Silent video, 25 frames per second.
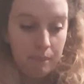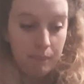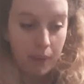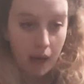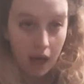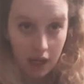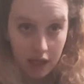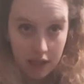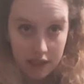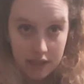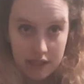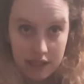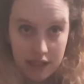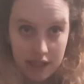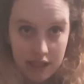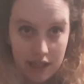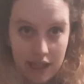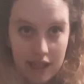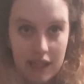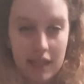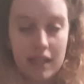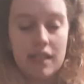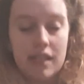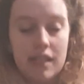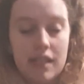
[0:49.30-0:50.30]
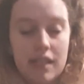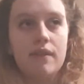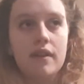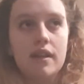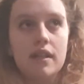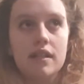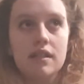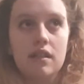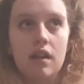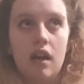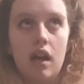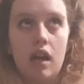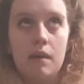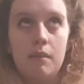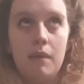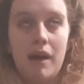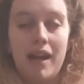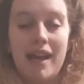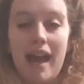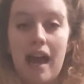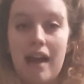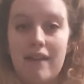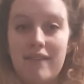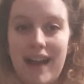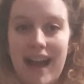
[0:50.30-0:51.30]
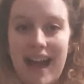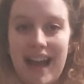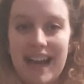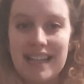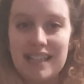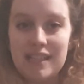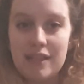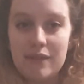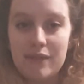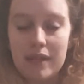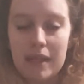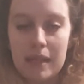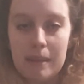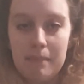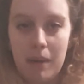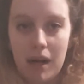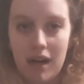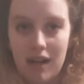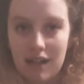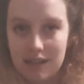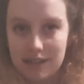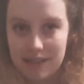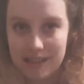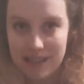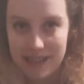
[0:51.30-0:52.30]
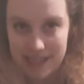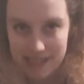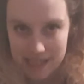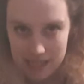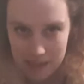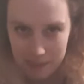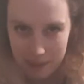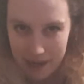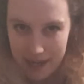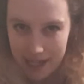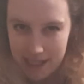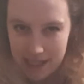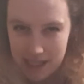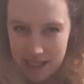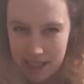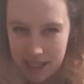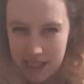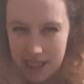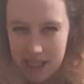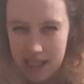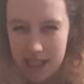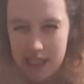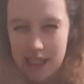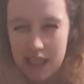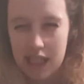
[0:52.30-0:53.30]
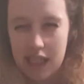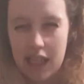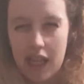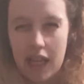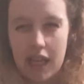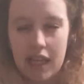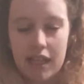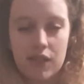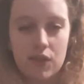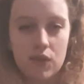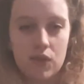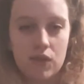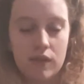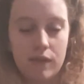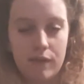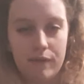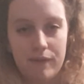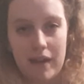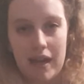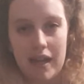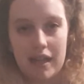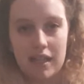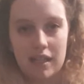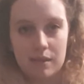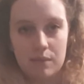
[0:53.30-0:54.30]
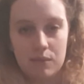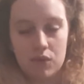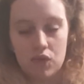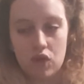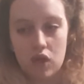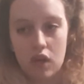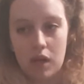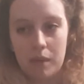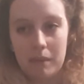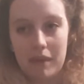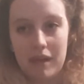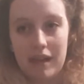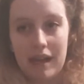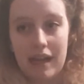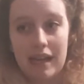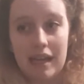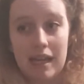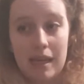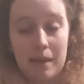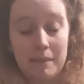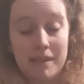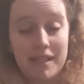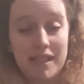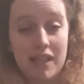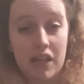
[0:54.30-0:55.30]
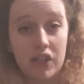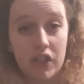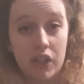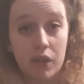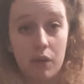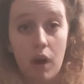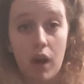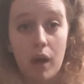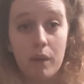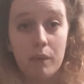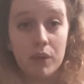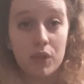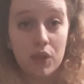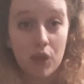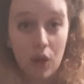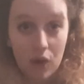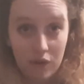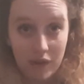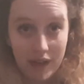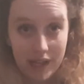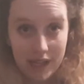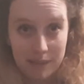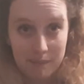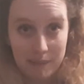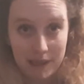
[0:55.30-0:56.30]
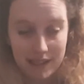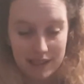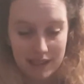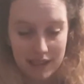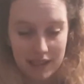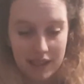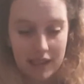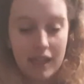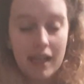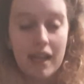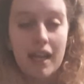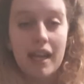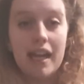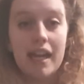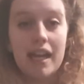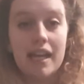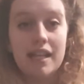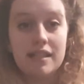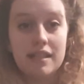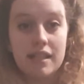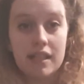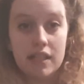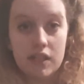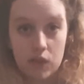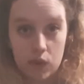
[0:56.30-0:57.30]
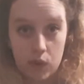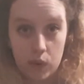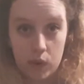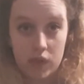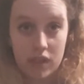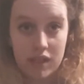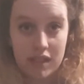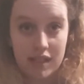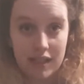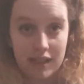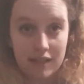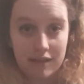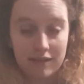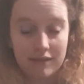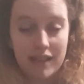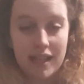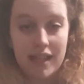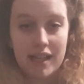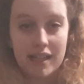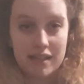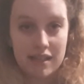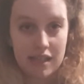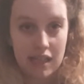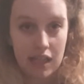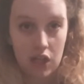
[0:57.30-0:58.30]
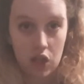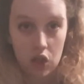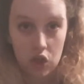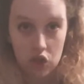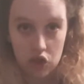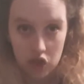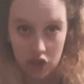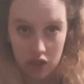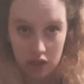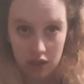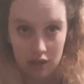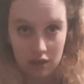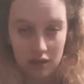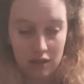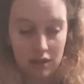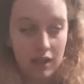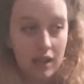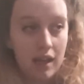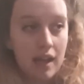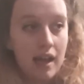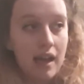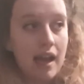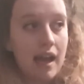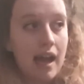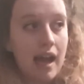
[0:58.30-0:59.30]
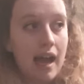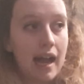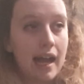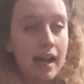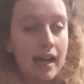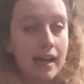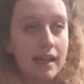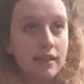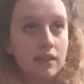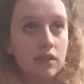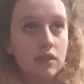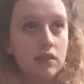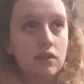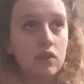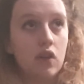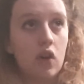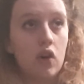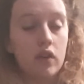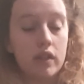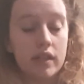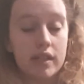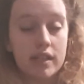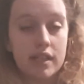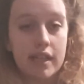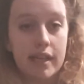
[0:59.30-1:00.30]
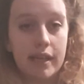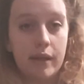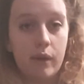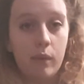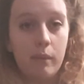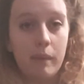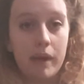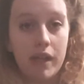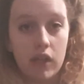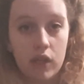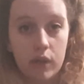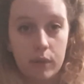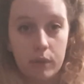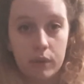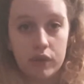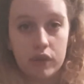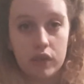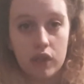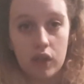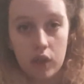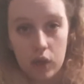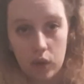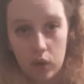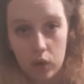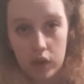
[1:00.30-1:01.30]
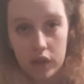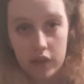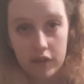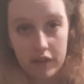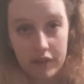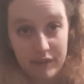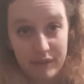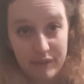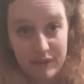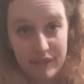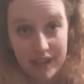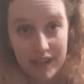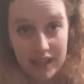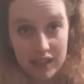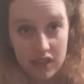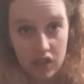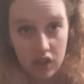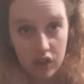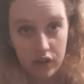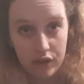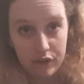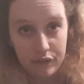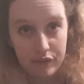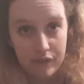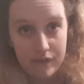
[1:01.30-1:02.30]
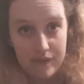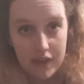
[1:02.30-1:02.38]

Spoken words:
But it is the first time I have actively participated in any sort of fandom drama, and let me tell you, I would not recommend it. It's exhausting, it's illogical, and honestly, it'll make you want to claw your own face off.